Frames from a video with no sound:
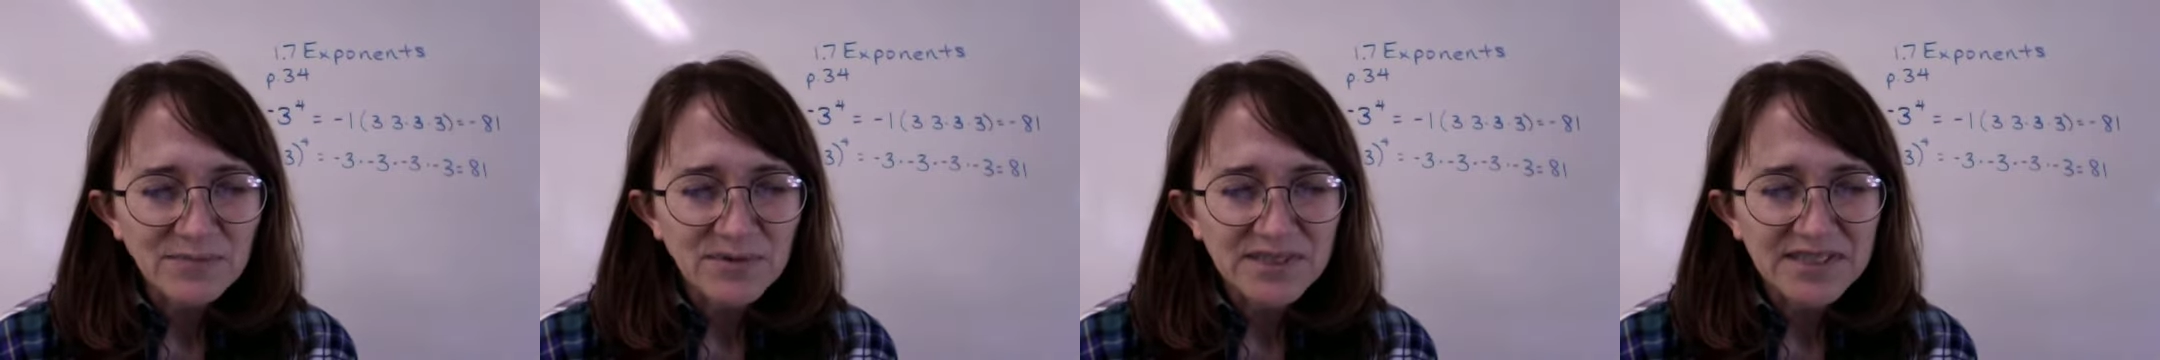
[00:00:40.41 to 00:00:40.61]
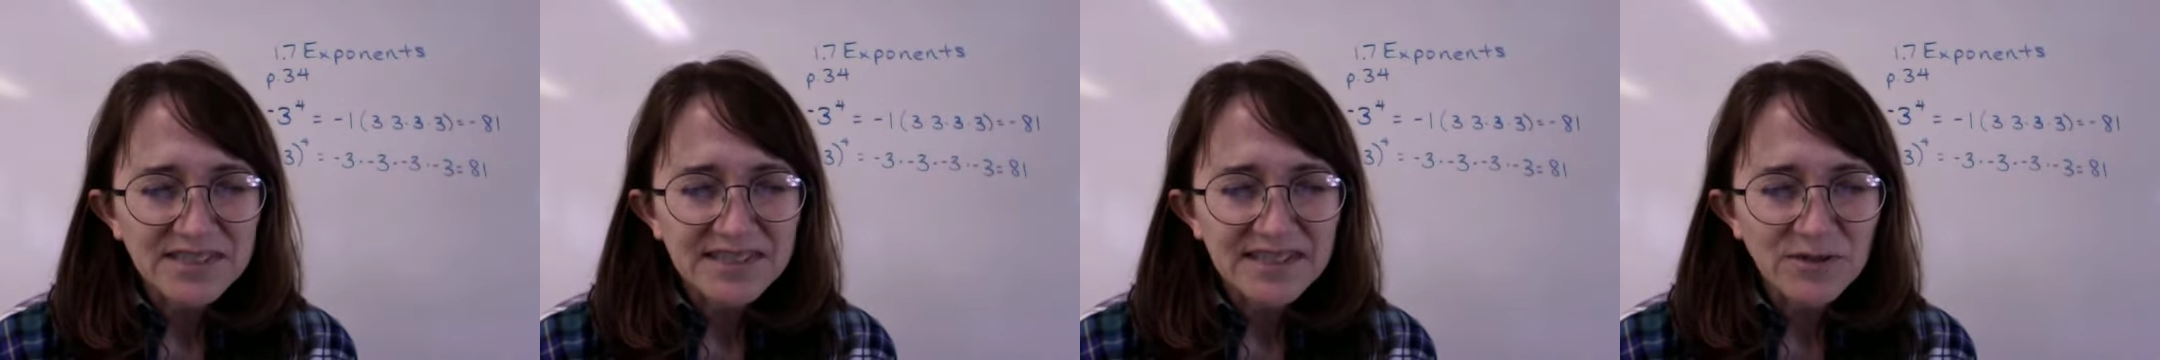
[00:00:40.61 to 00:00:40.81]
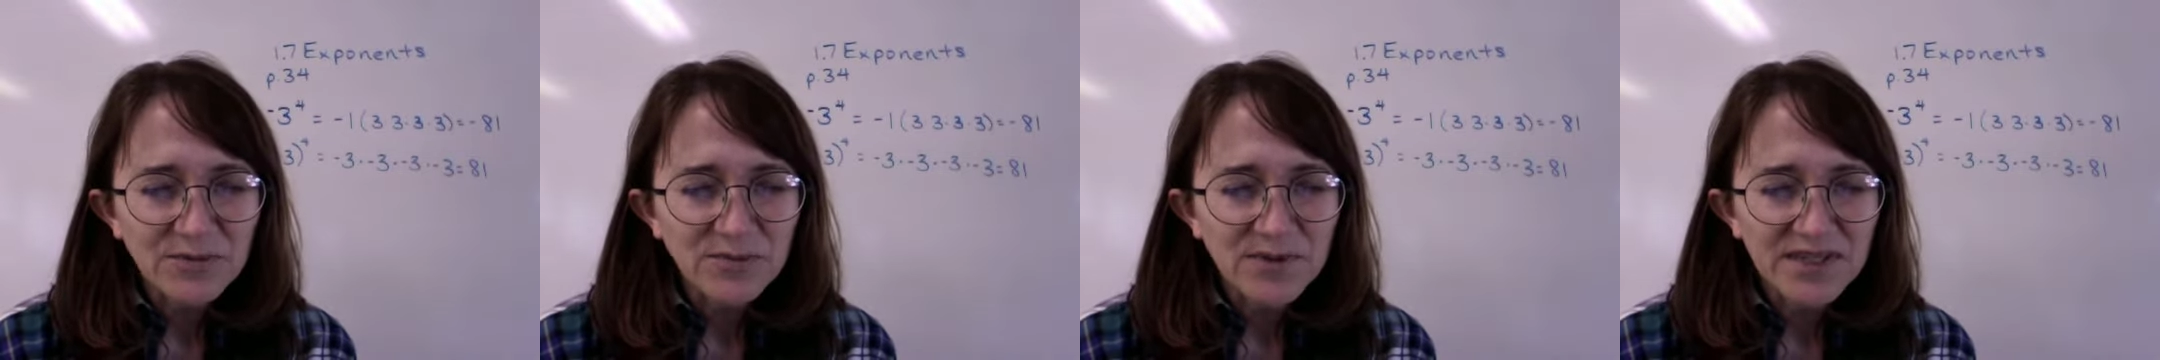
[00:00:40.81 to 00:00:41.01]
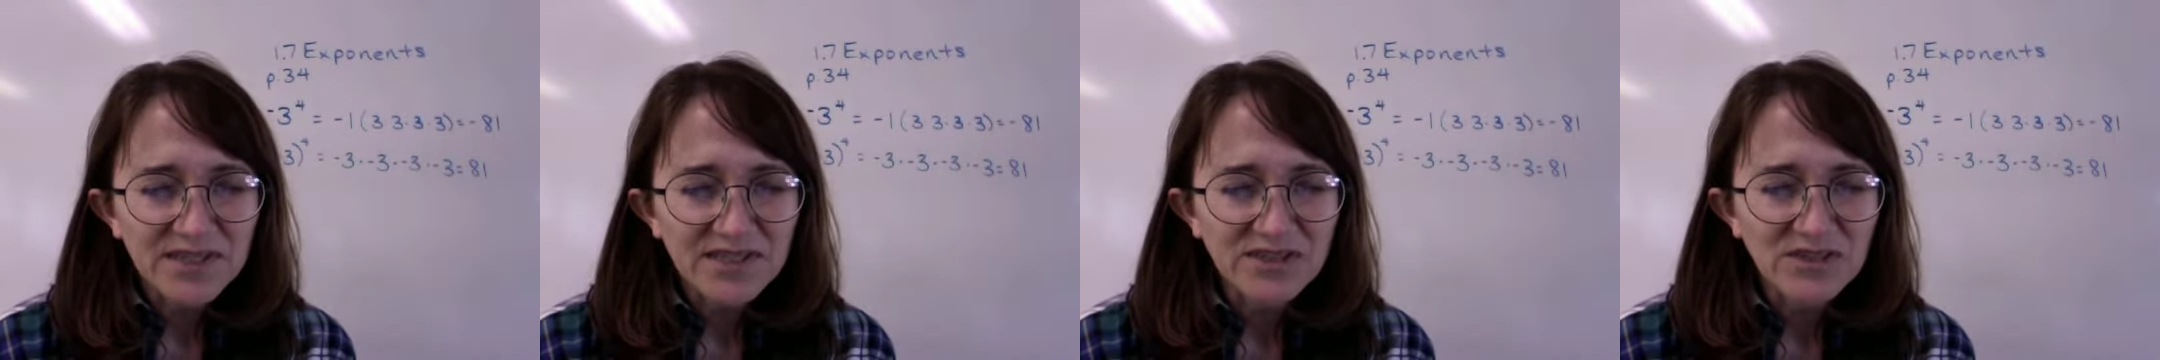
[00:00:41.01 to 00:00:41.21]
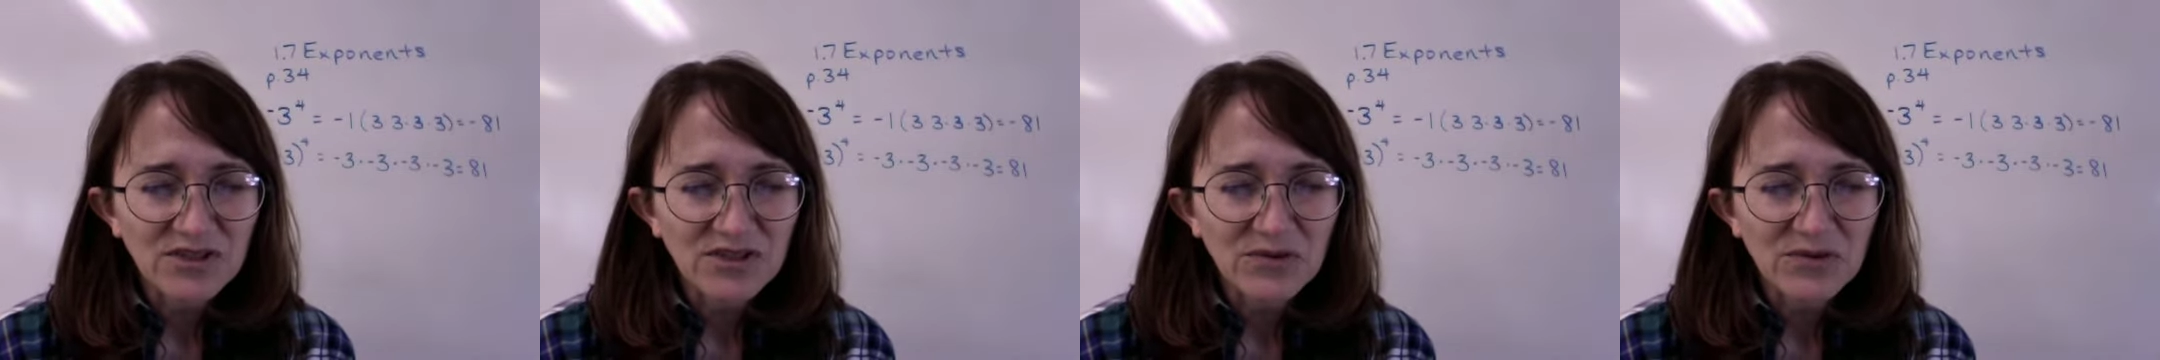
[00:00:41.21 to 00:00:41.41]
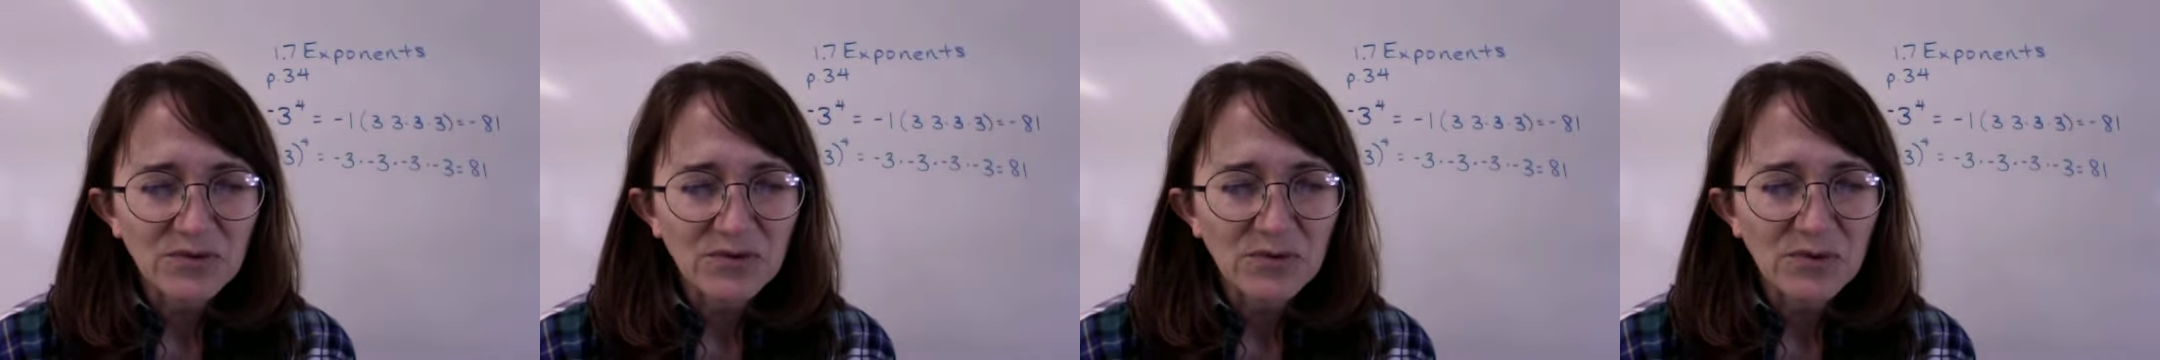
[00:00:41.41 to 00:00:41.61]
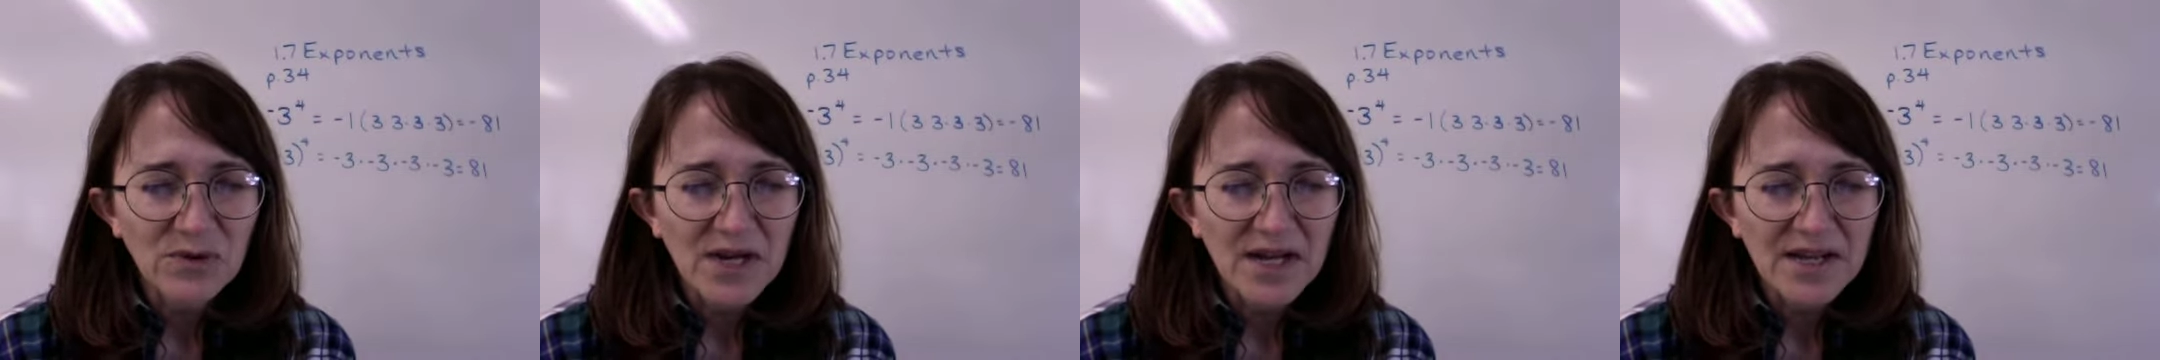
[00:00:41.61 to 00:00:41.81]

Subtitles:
please help us to